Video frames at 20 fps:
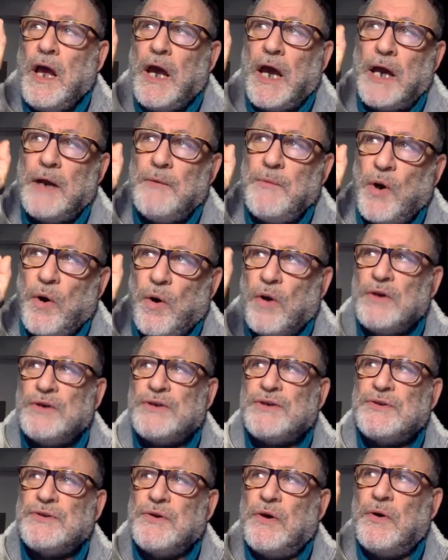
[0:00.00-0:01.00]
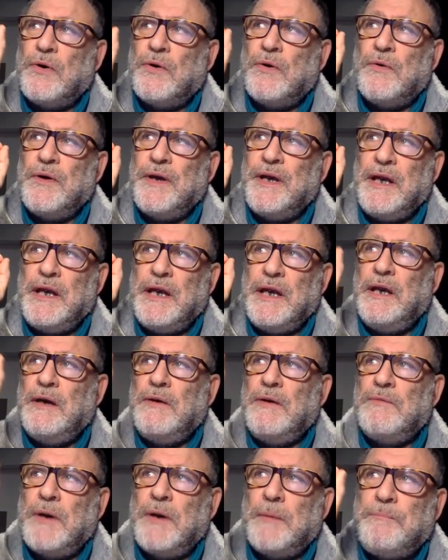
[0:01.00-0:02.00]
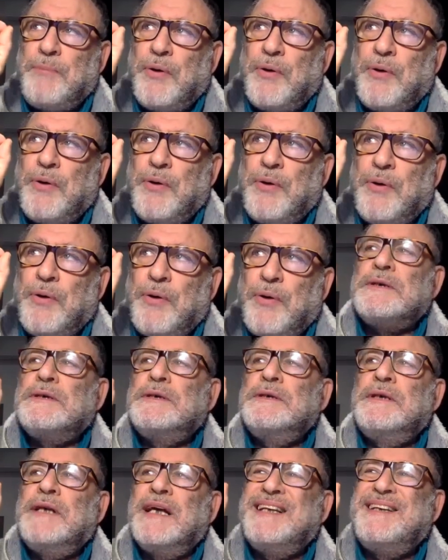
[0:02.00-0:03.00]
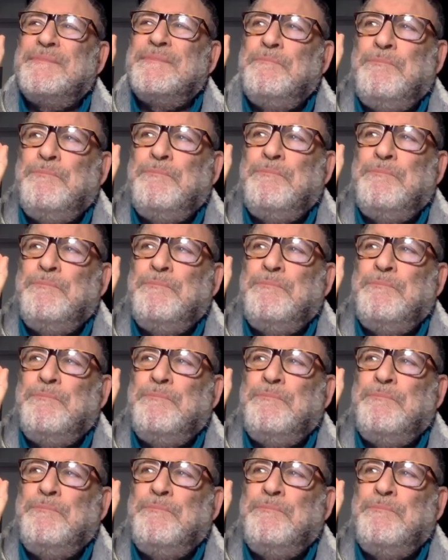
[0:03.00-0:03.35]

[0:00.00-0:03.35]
And we also hear reports that